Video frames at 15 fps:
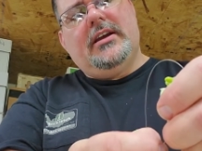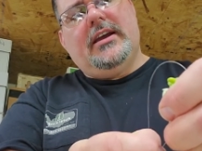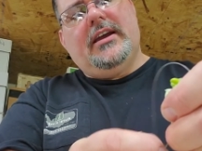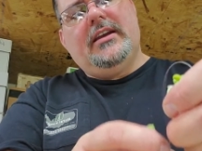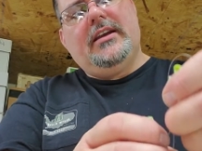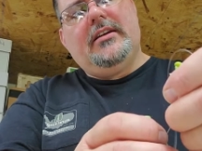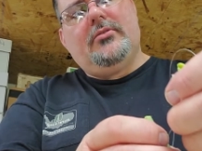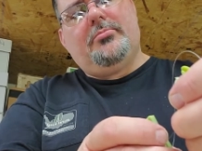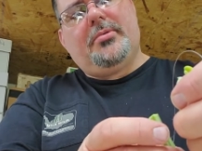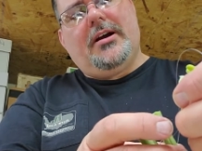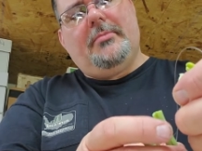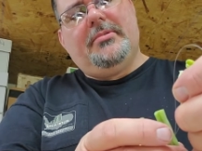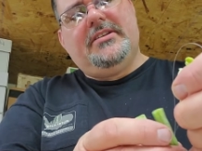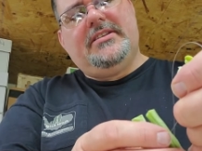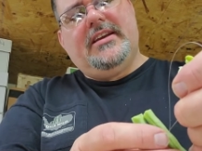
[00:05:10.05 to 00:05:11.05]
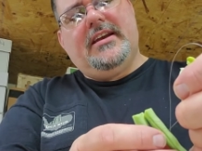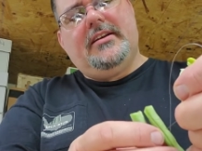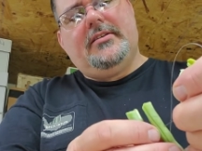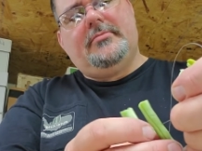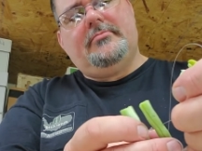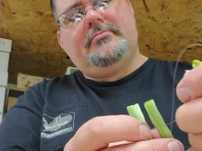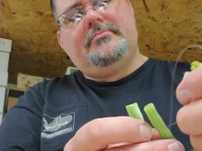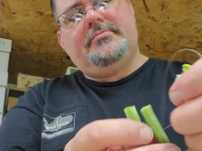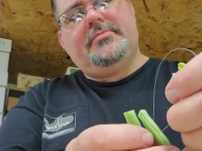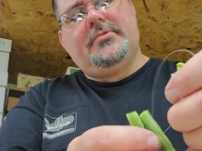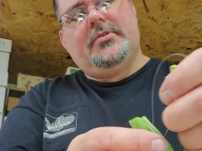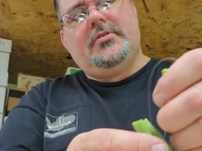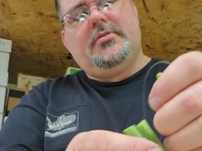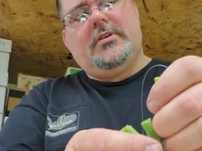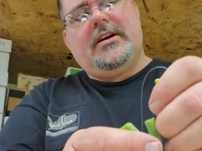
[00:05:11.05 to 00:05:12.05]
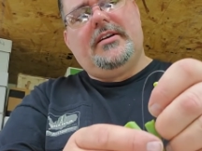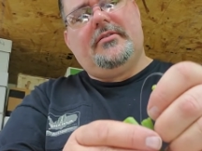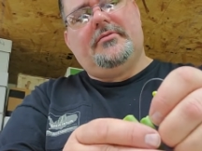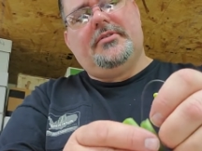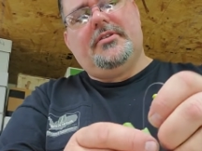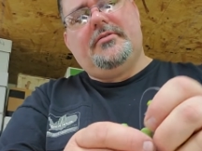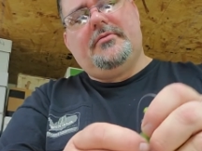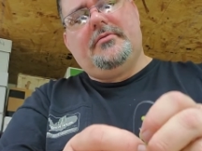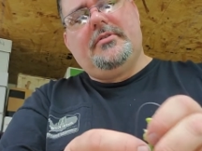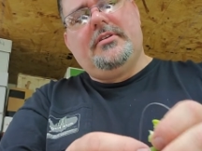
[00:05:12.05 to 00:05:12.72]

And it'll probably take them, oh, I don't know,